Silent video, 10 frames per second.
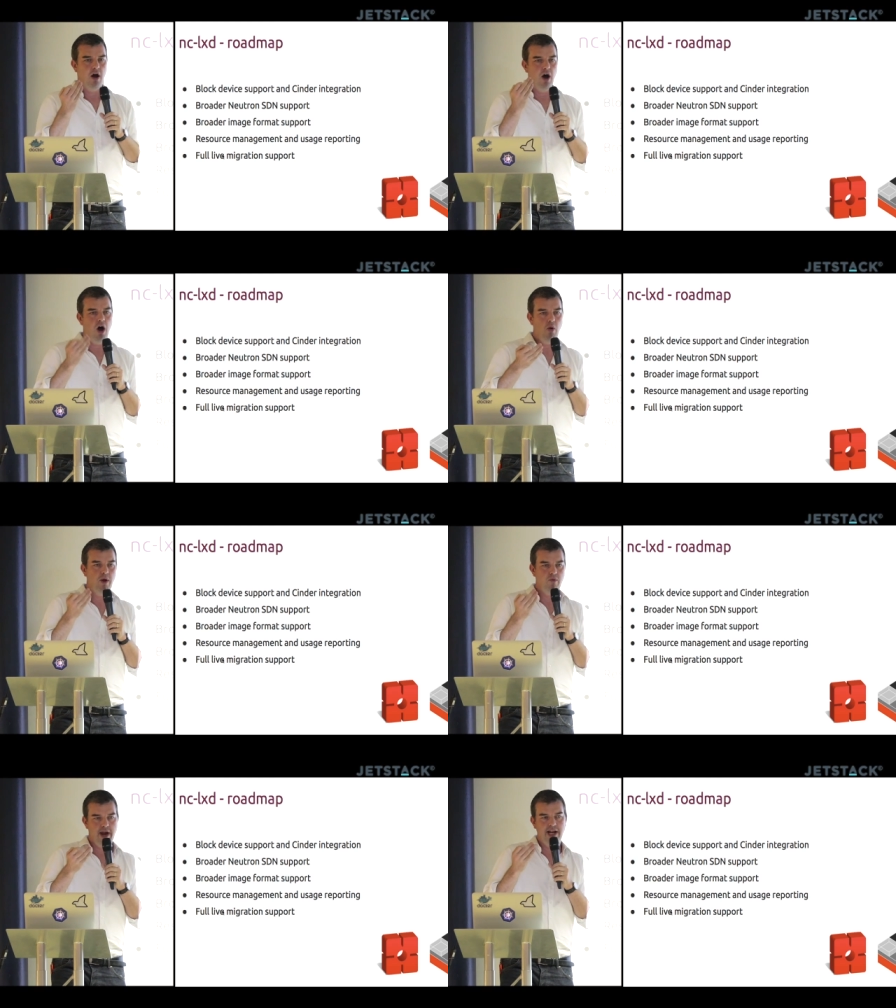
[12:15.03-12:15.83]
are
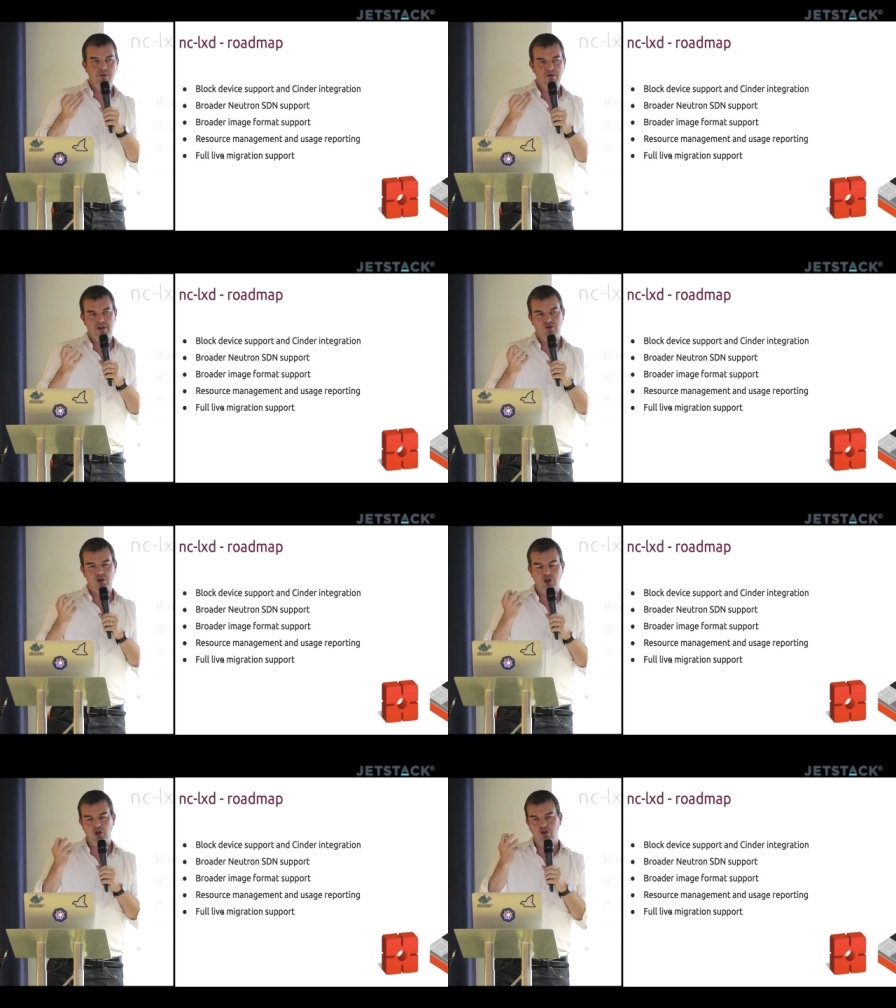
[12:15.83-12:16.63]
we really moving to
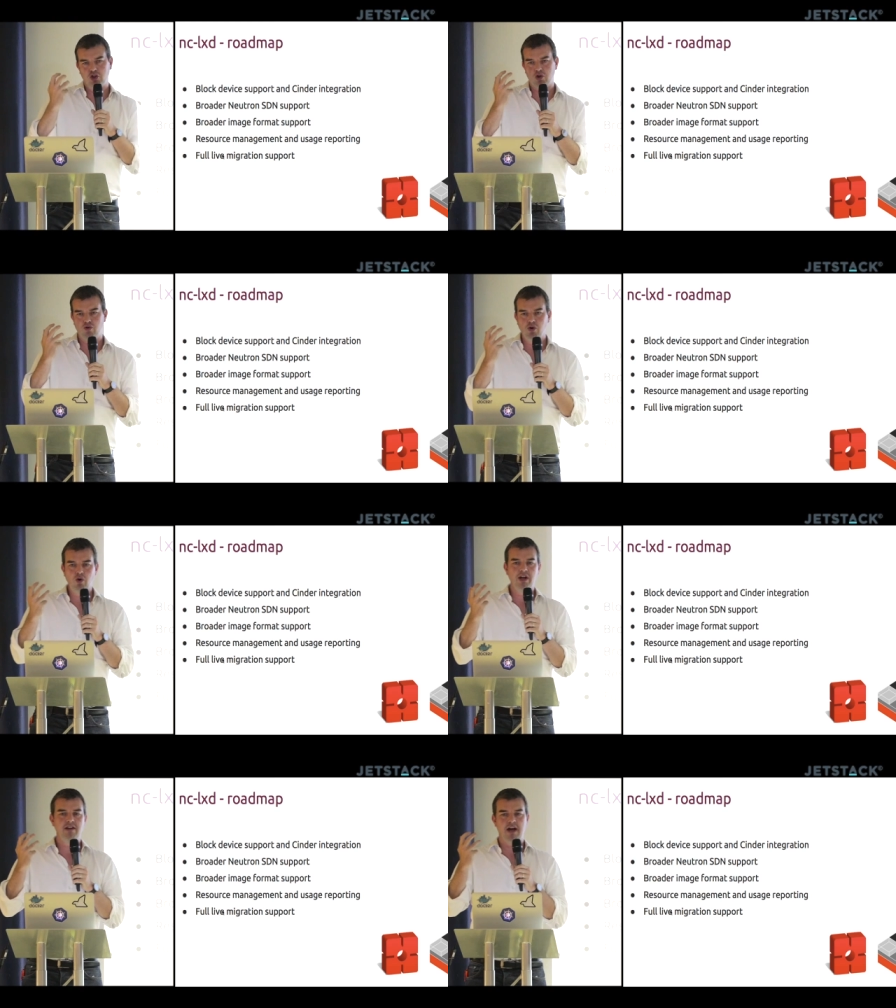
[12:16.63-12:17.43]
a
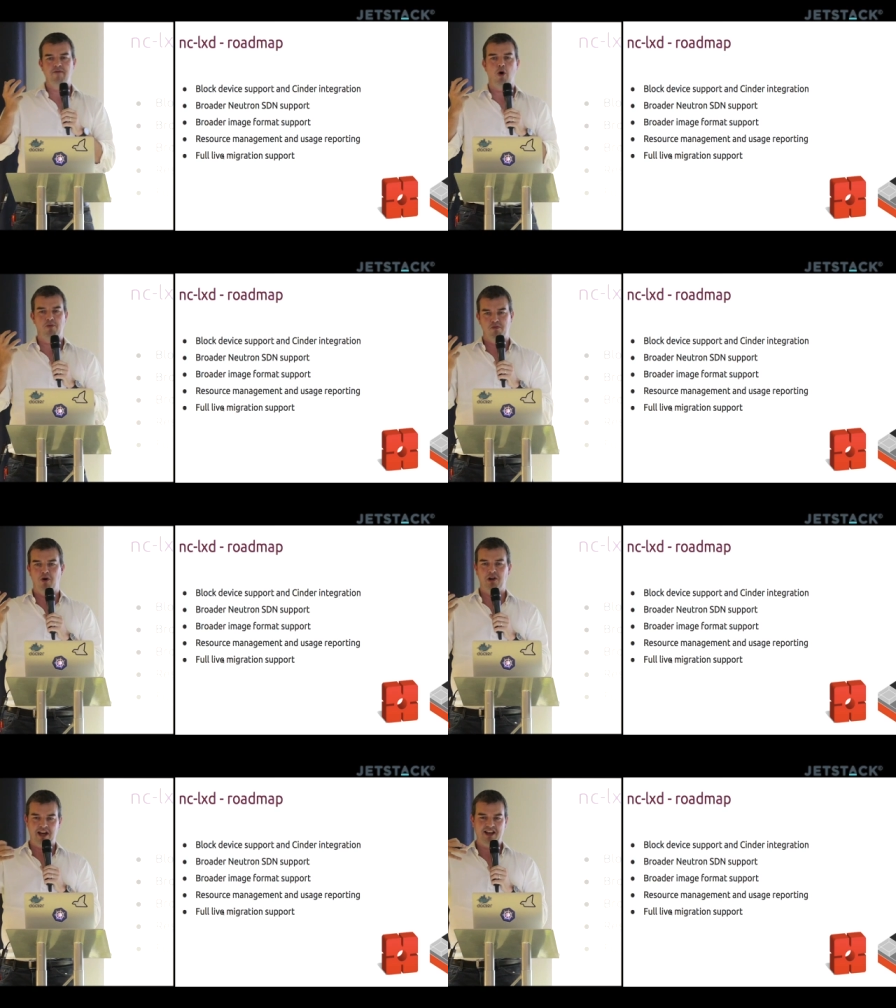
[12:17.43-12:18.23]
truly DevOps
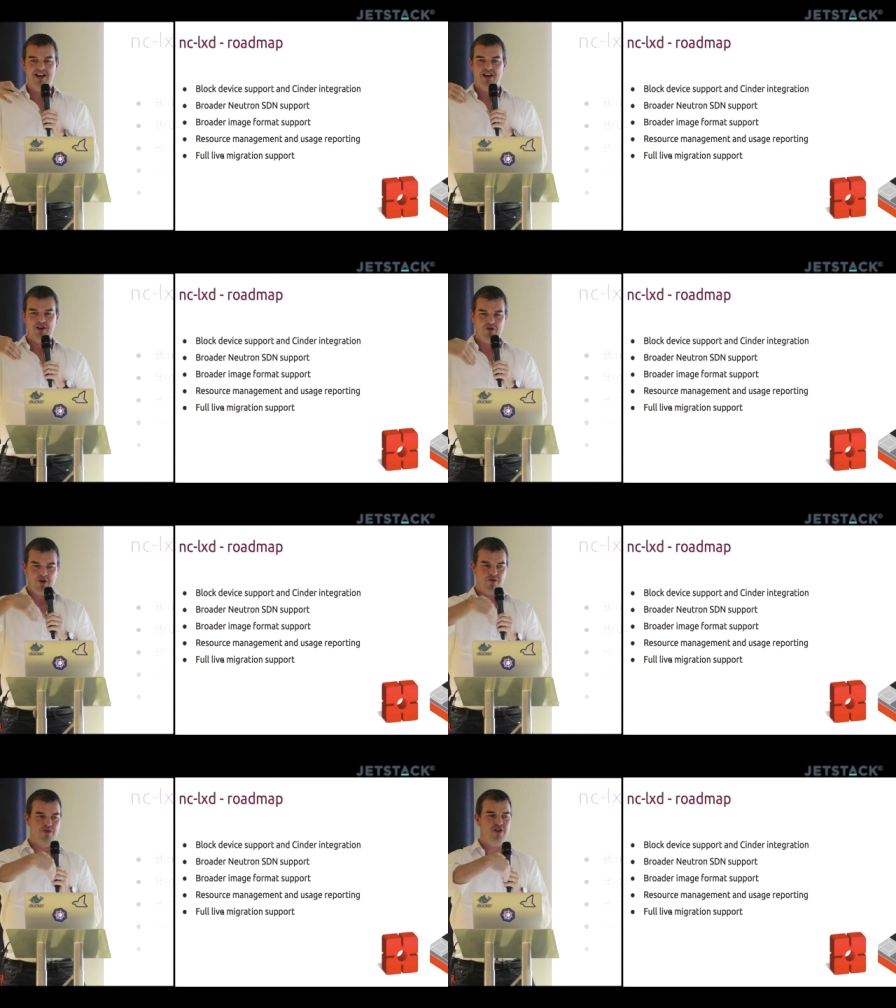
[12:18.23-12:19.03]
model? Like,
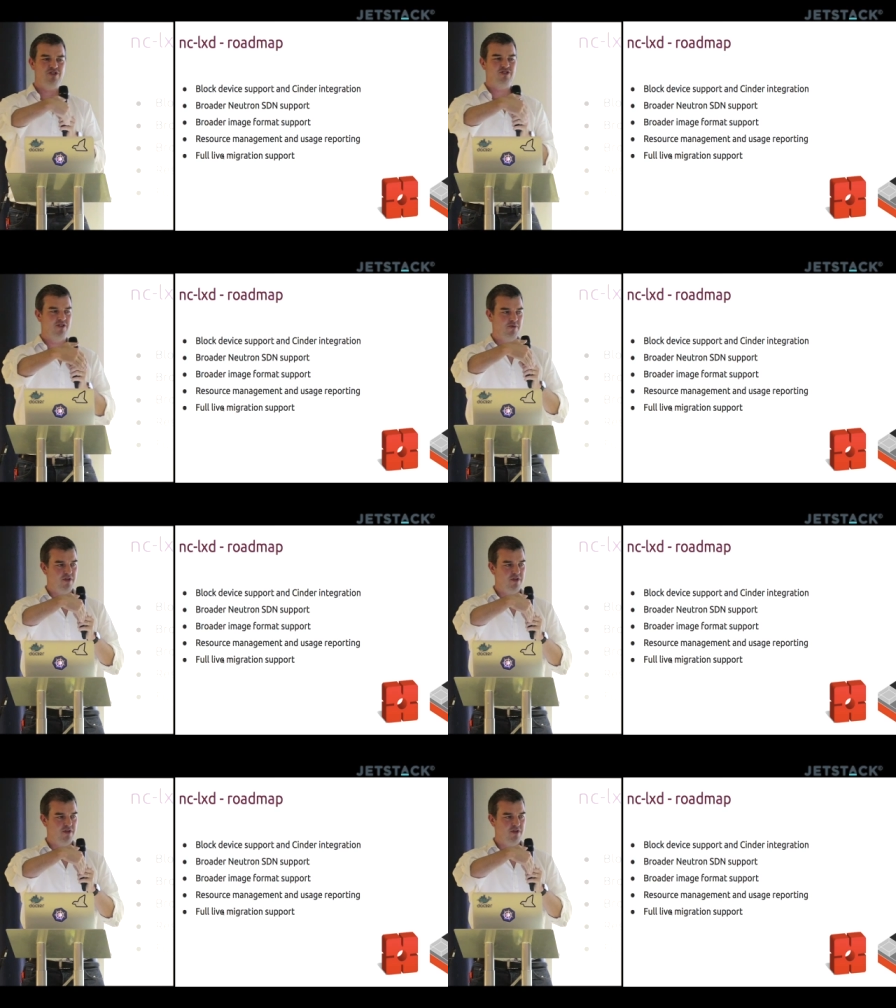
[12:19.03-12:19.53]
for this